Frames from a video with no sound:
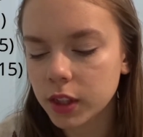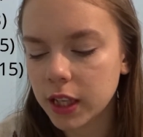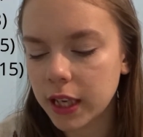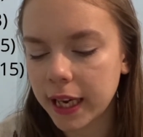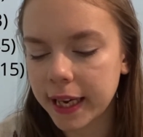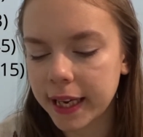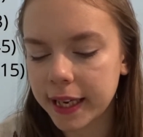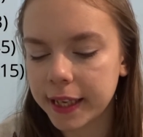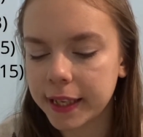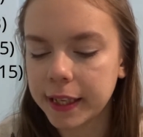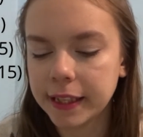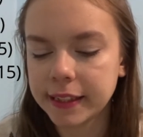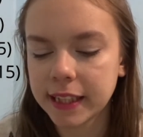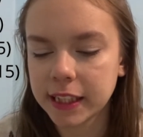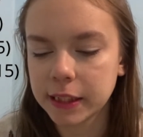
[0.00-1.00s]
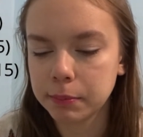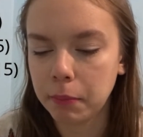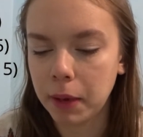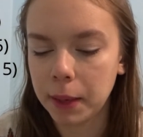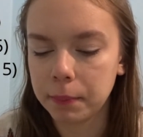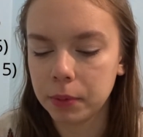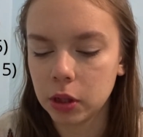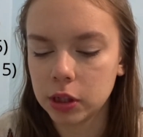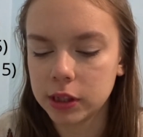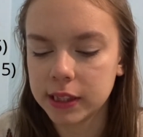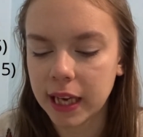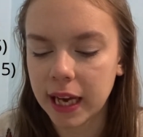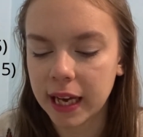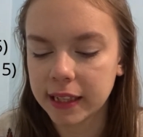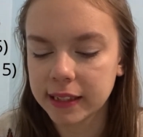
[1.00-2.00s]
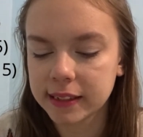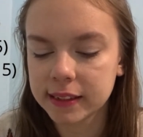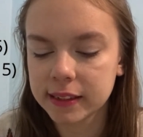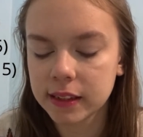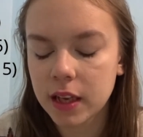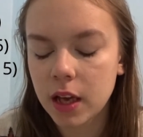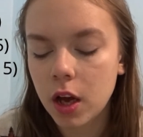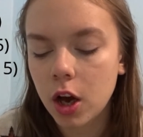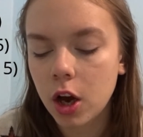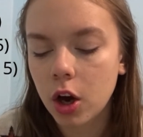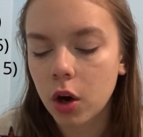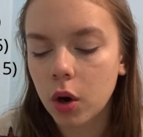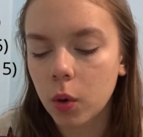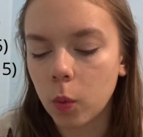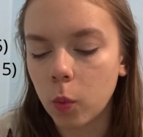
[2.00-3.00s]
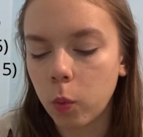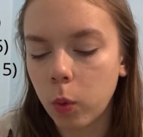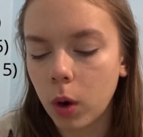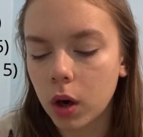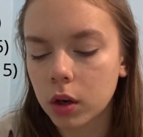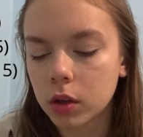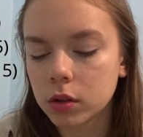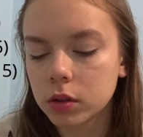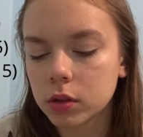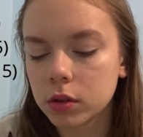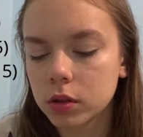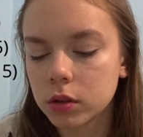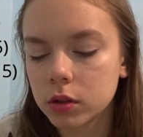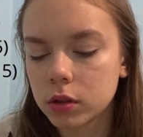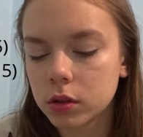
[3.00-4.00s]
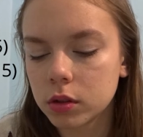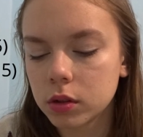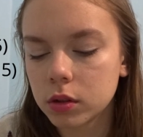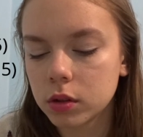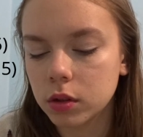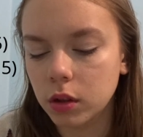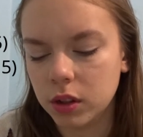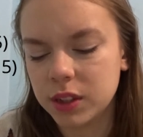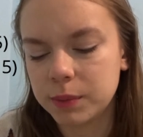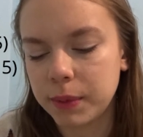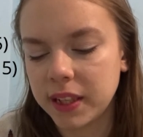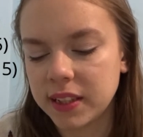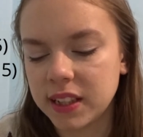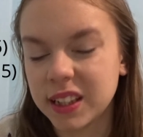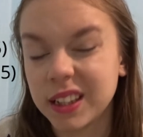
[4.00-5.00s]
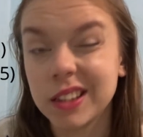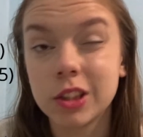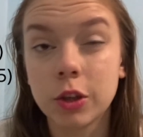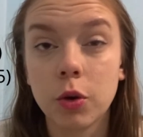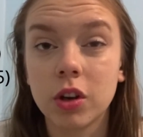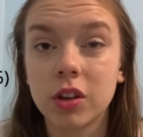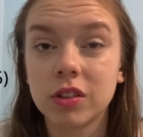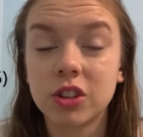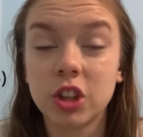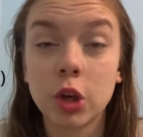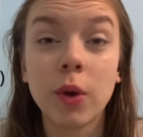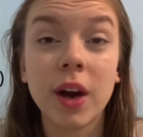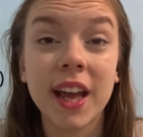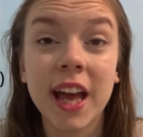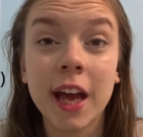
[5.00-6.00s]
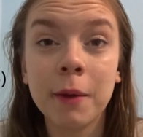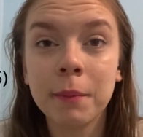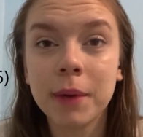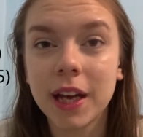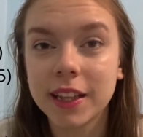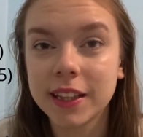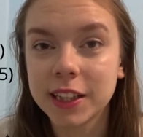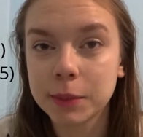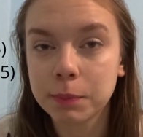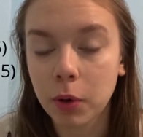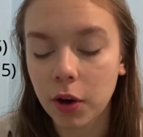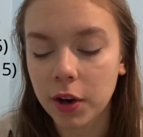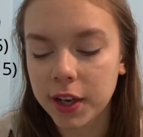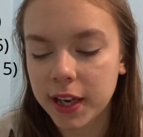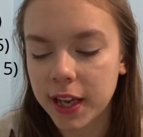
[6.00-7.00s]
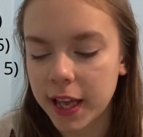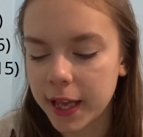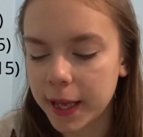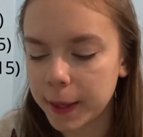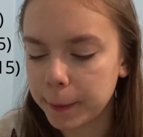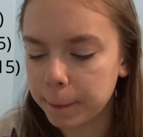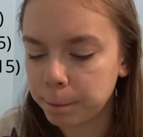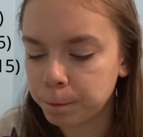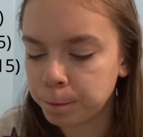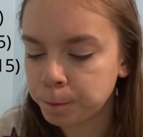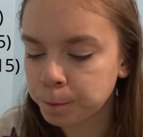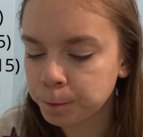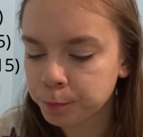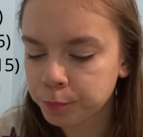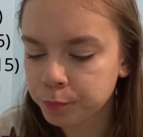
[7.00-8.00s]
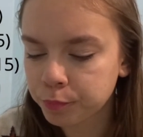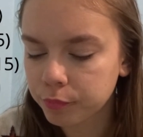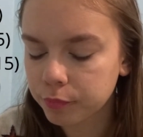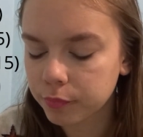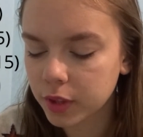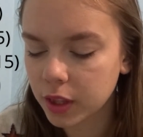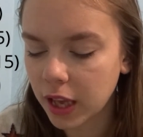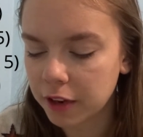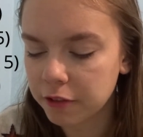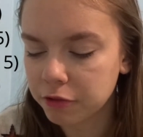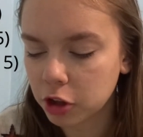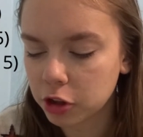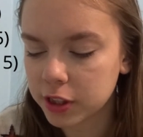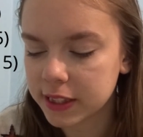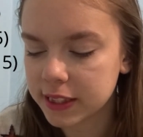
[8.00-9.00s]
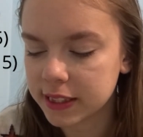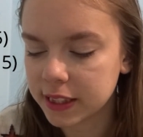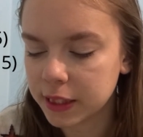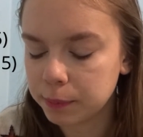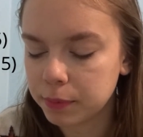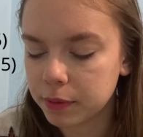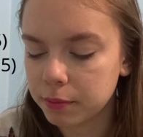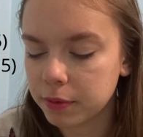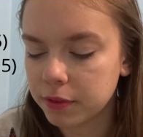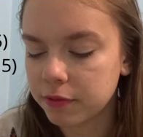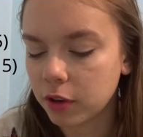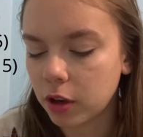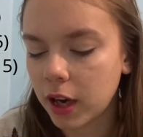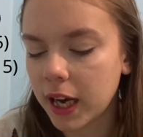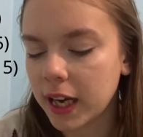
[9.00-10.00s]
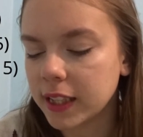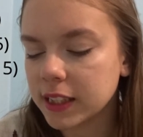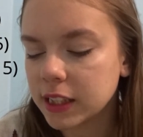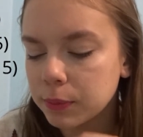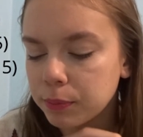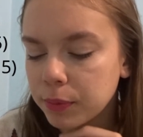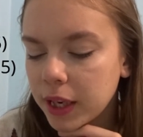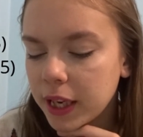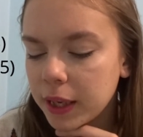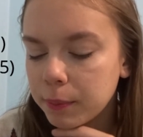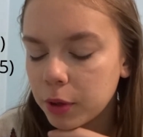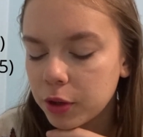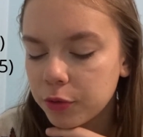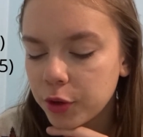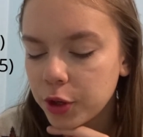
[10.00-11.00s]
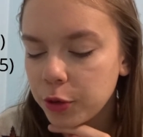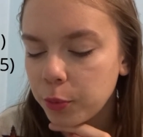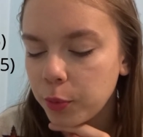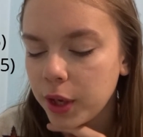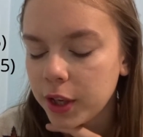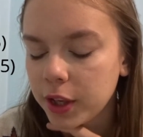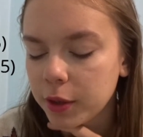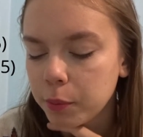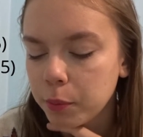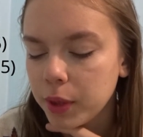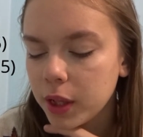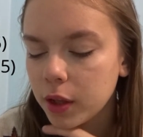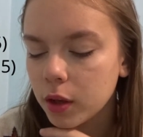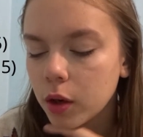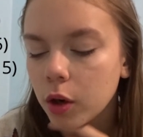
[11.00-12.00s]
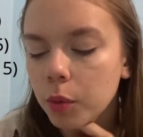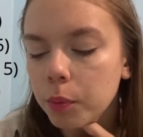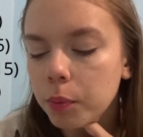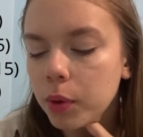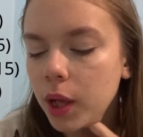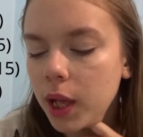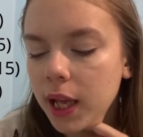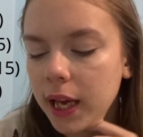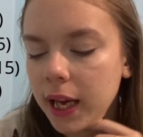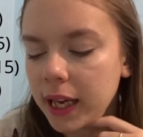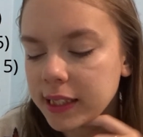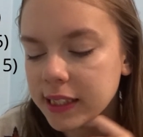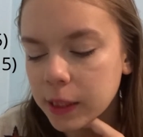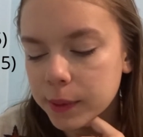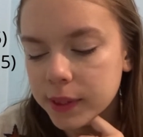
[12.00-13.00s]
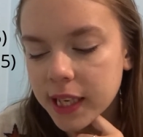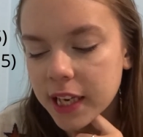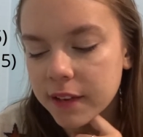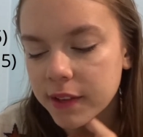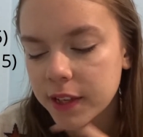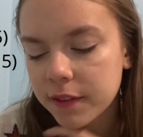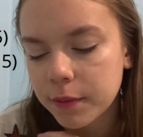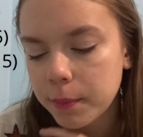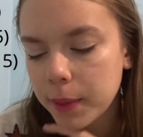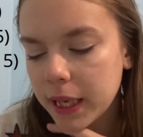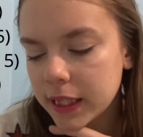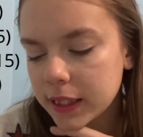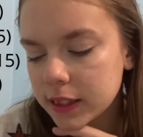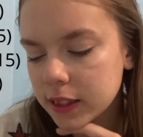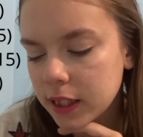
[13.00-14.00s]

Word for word: I test my blood at 1, oh, it's basically 2am at this point. Um, fallen asleep beforehand and my boyfriend had woken me up as he was getting ready for bed